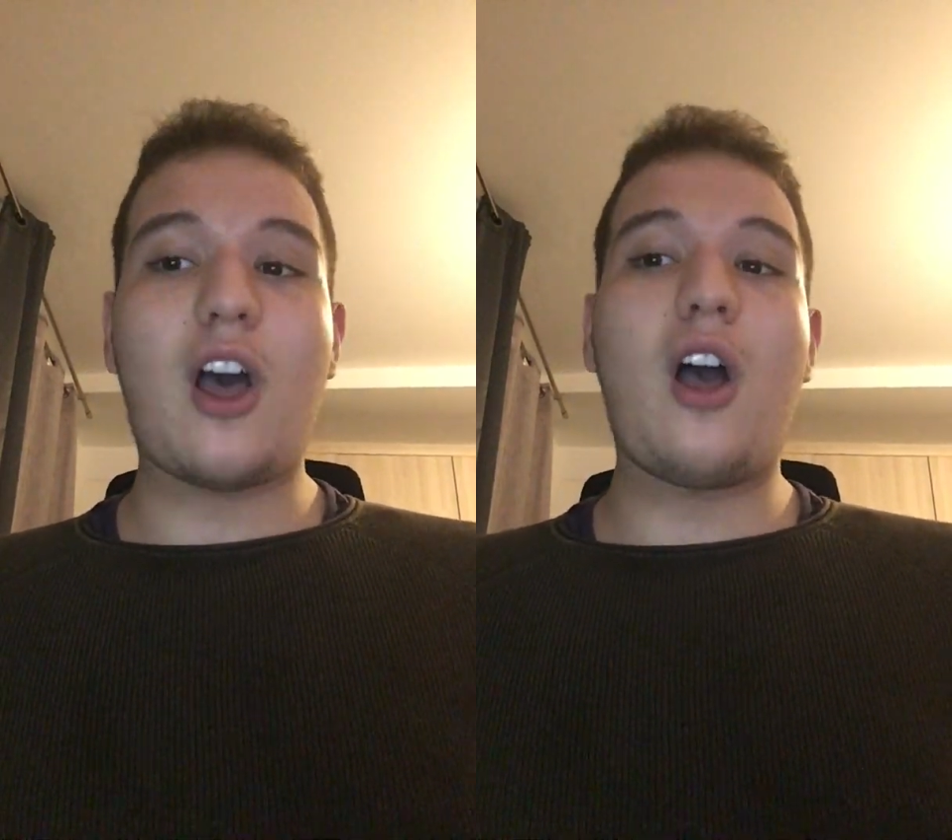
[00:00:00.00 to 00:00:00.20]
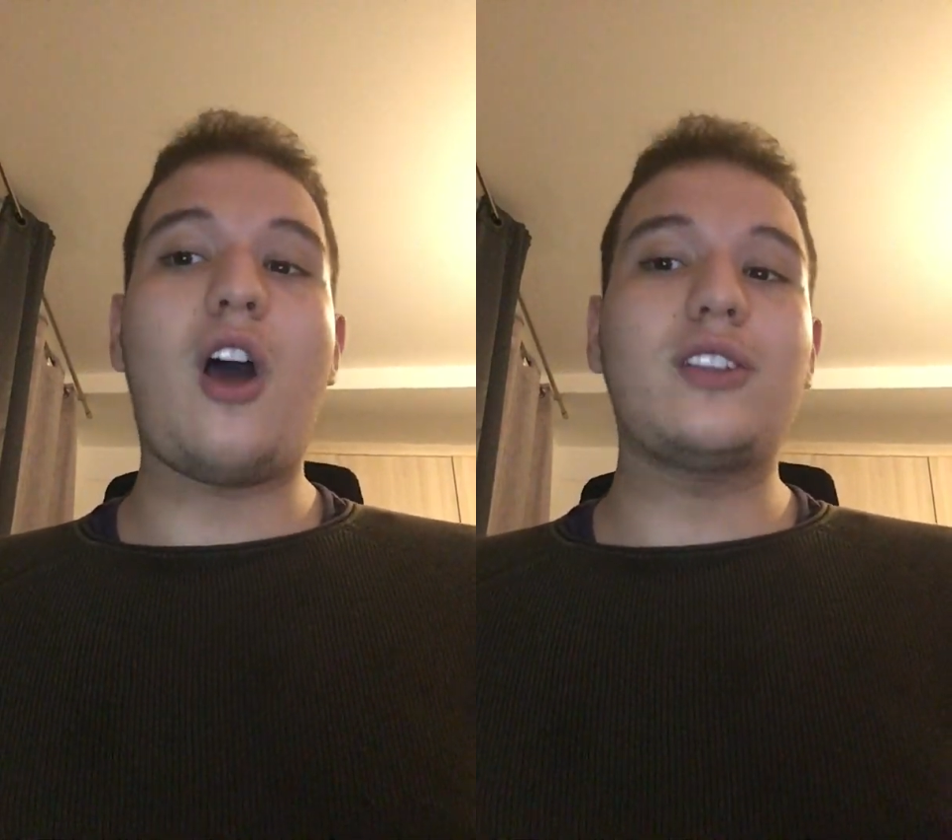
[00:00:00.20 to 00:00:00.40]

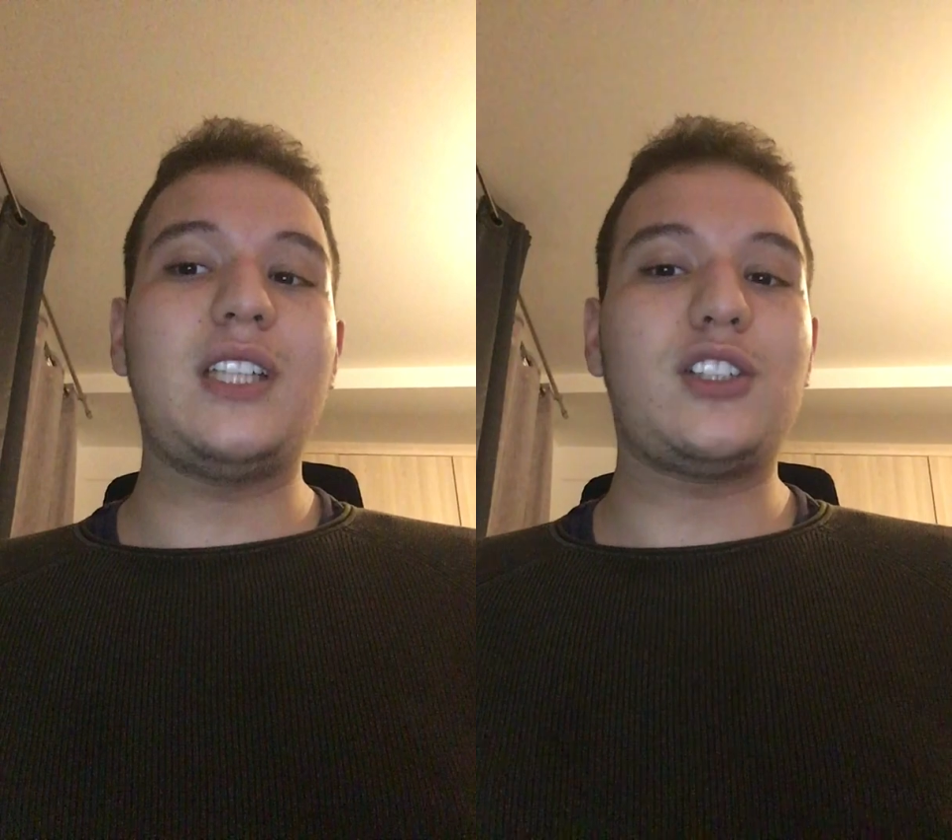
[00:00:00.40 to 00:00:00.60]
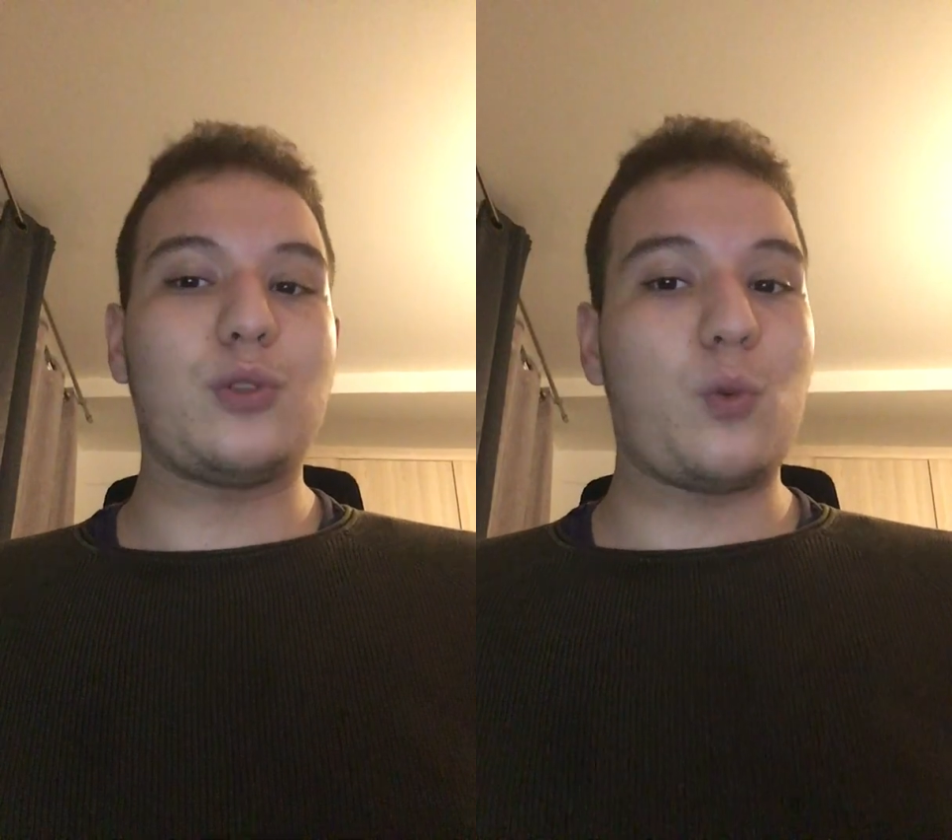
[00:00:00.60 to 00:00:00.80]

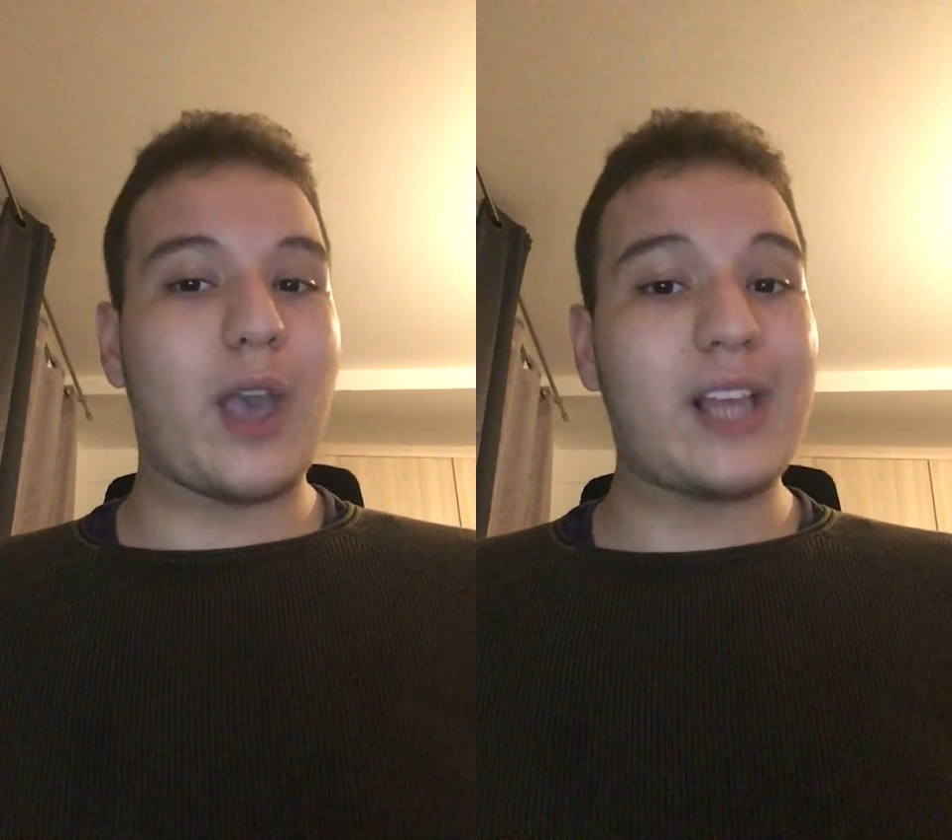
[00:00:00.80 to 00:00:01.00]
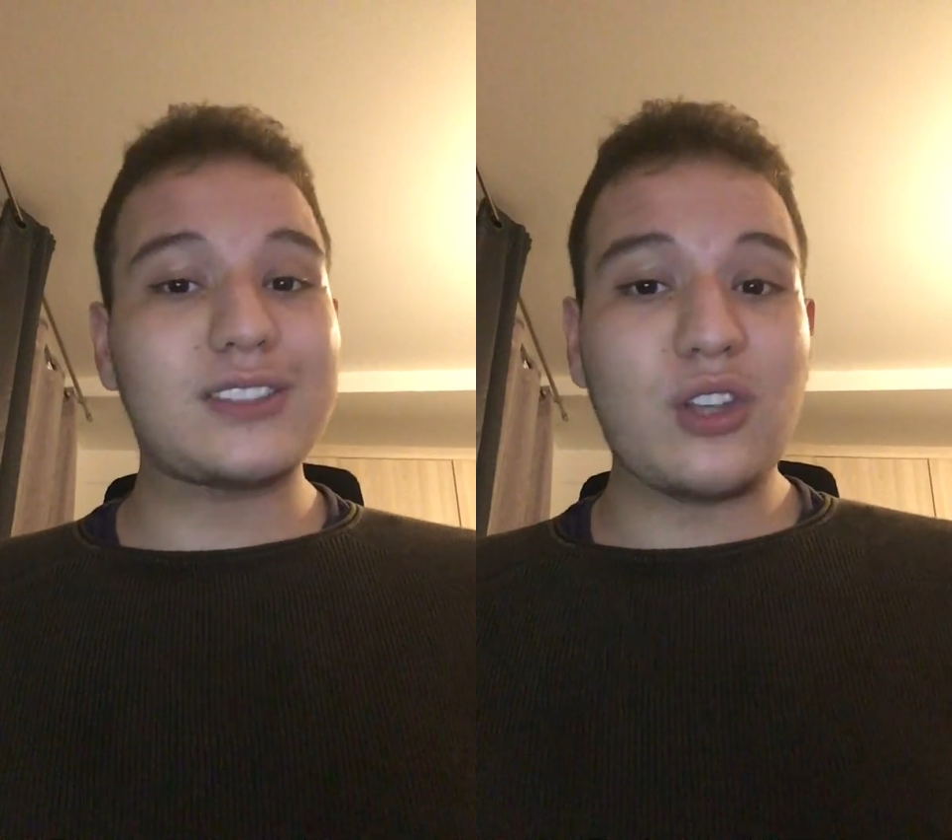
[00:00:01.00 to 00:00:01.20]
only to
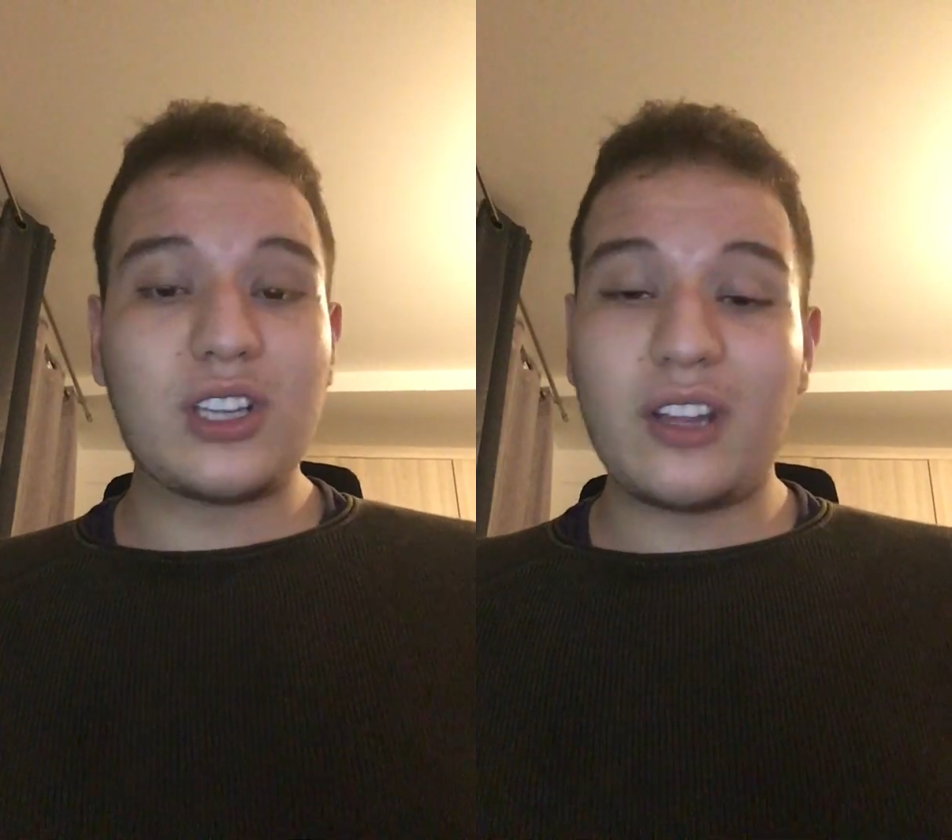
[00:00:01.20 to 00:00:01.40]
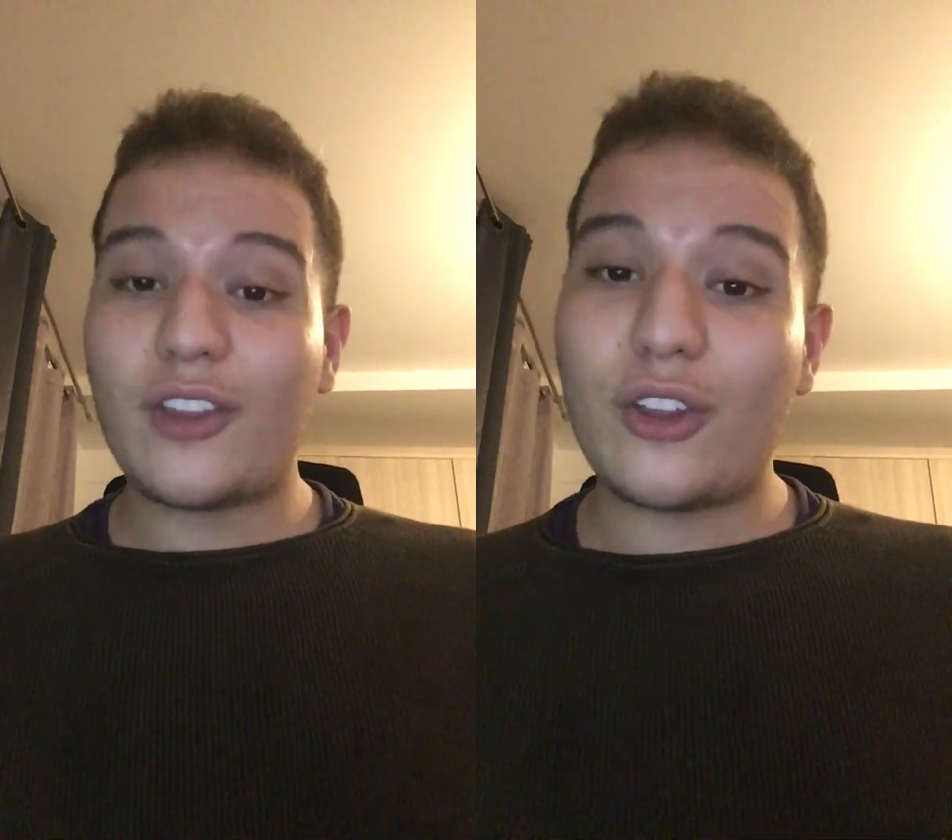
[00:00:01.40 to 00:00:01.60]
Wales,
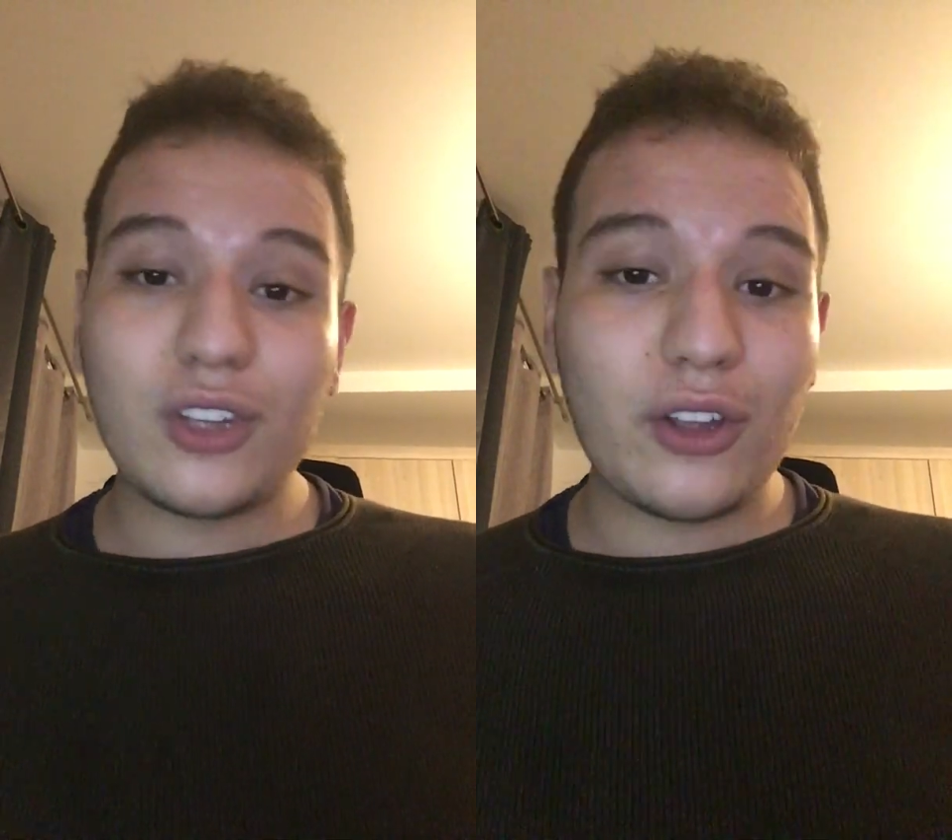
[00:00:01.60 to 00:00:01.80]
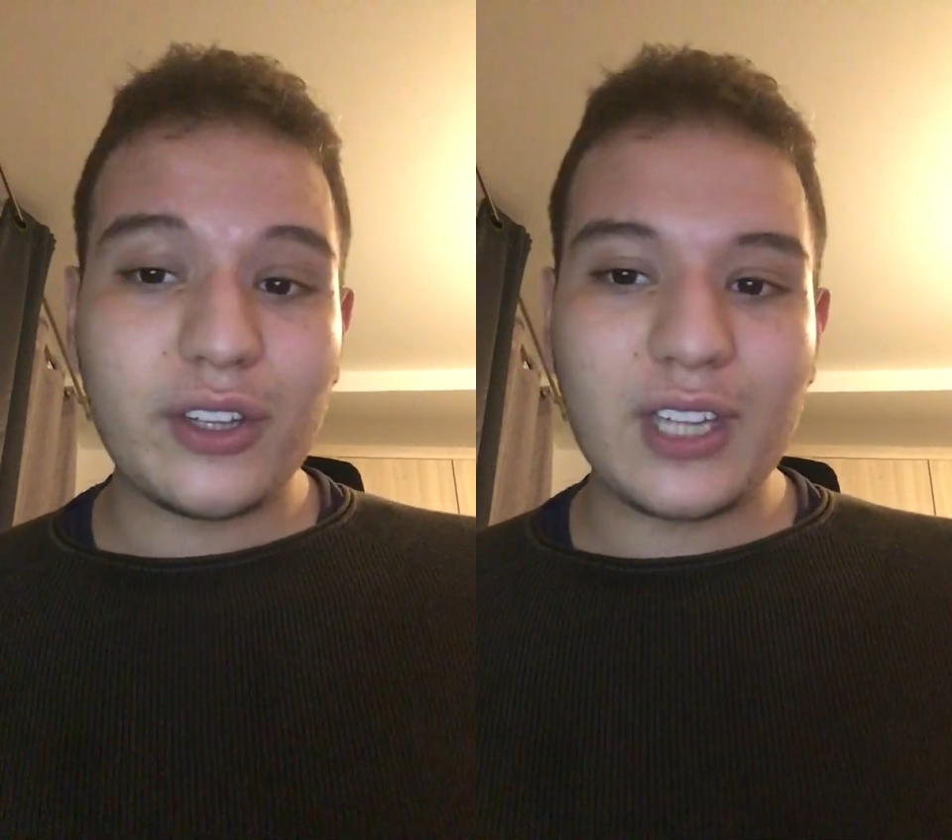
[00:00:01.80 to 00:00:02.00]
Scotland, or
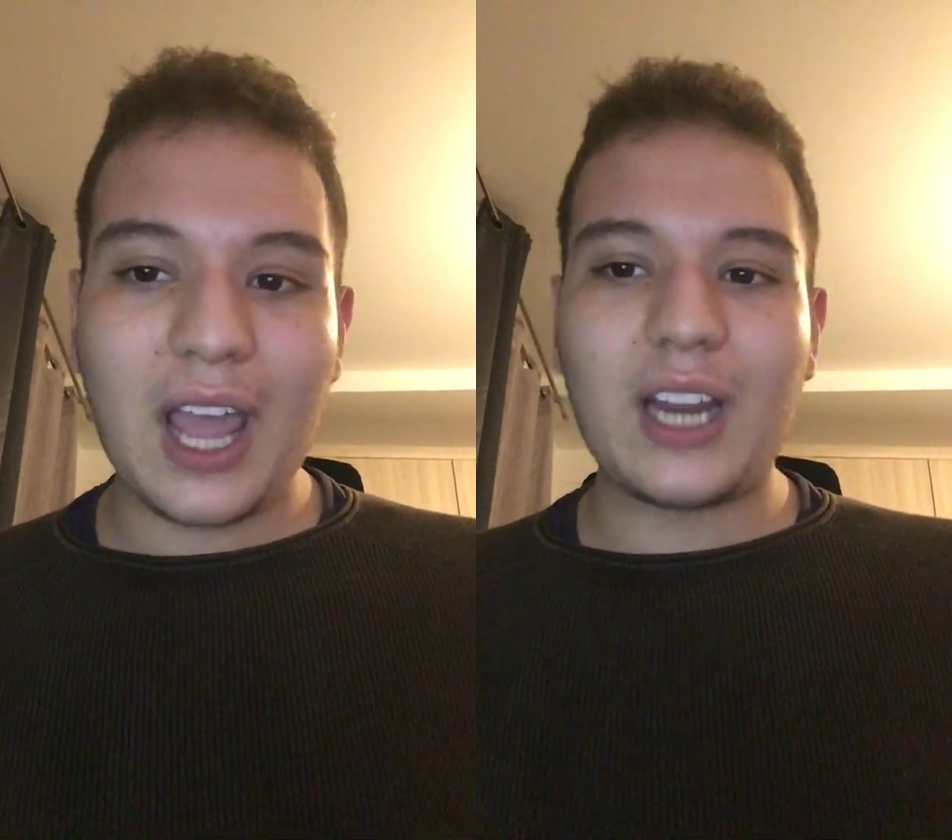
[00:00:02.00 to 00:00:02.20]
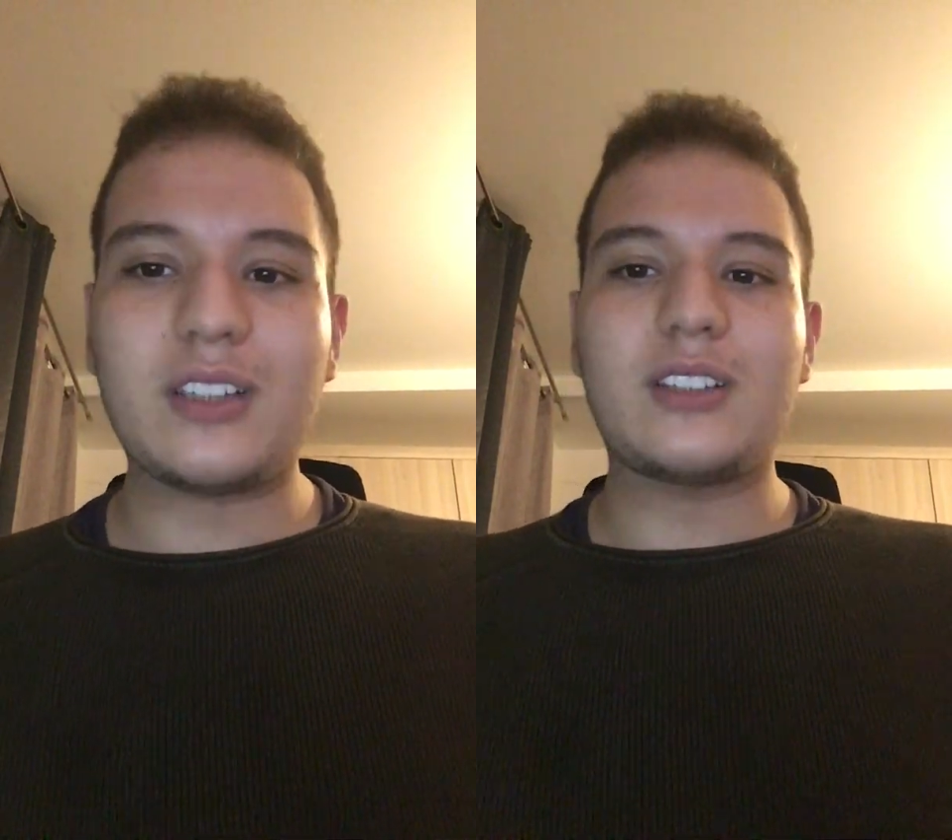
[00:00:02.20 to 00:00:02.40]
Northern
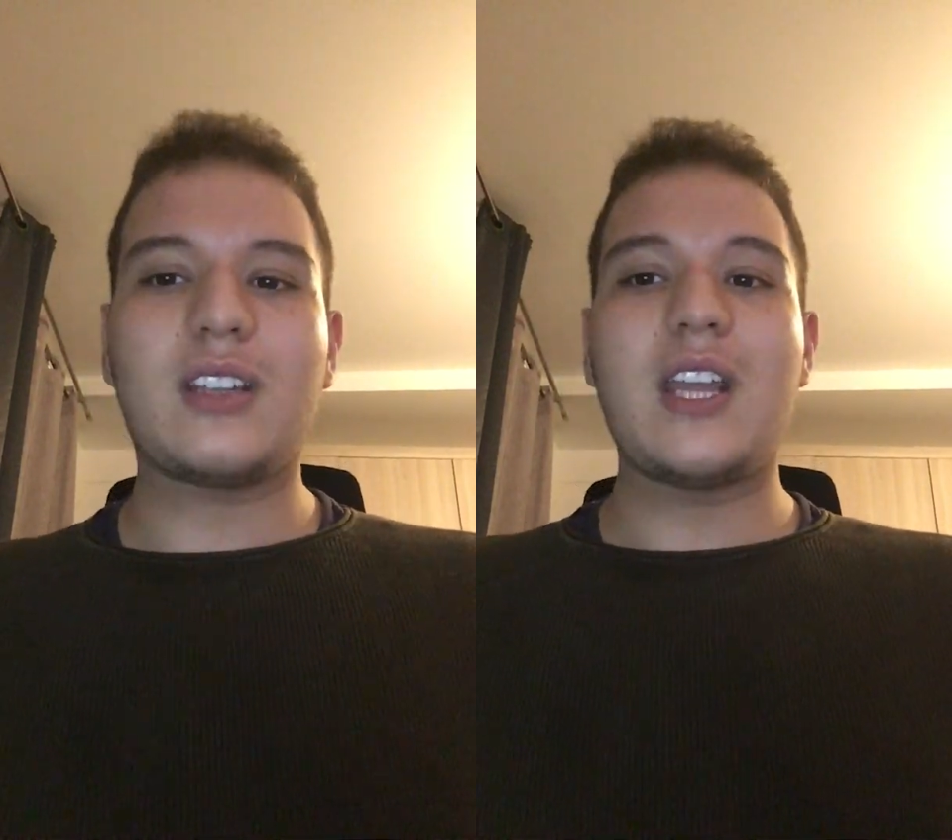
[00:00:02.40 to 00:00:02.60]
Ireland.